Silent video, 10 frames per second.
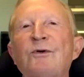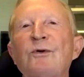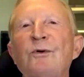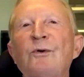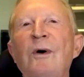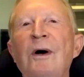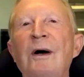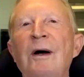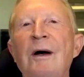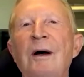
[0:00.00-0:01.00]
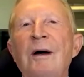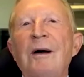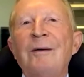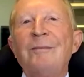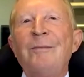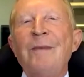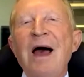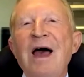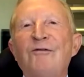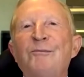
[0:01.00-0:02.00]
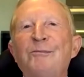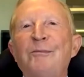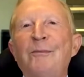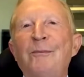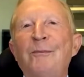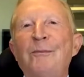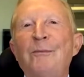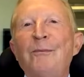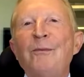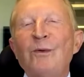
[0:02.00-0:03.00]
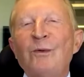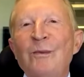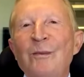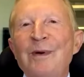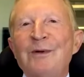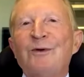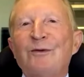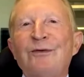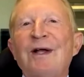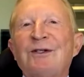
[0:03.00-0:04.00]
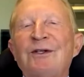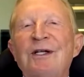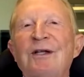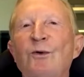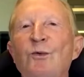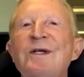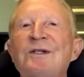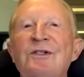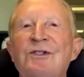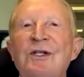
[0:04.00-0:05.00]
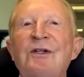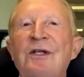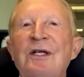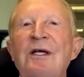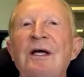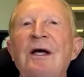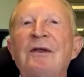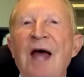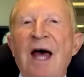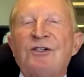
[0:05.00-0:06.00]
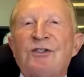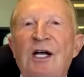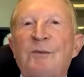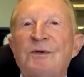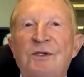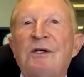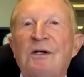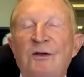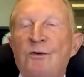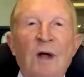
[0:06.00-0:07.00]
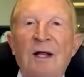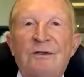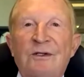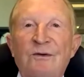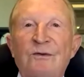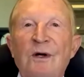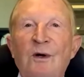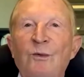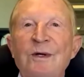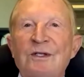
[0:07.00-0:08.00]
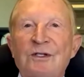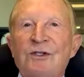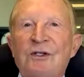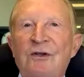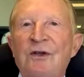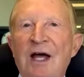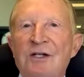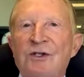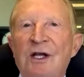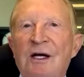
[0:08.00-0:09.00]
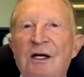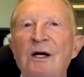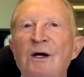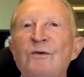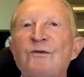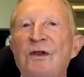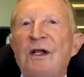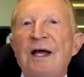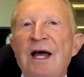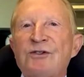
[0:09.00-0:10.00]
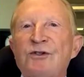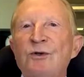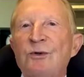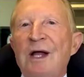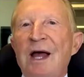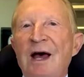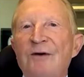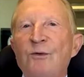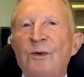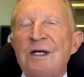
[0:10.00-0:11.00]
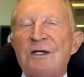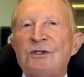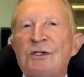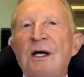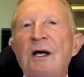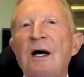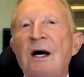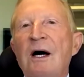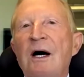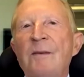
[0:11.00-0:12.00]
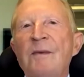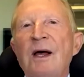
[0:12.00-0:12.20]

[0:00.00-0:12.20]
to have been reflected in the weakness in the NASDAQ, particularly the relative weakness in the NASDAQ for the last two and a half weeks. Uh,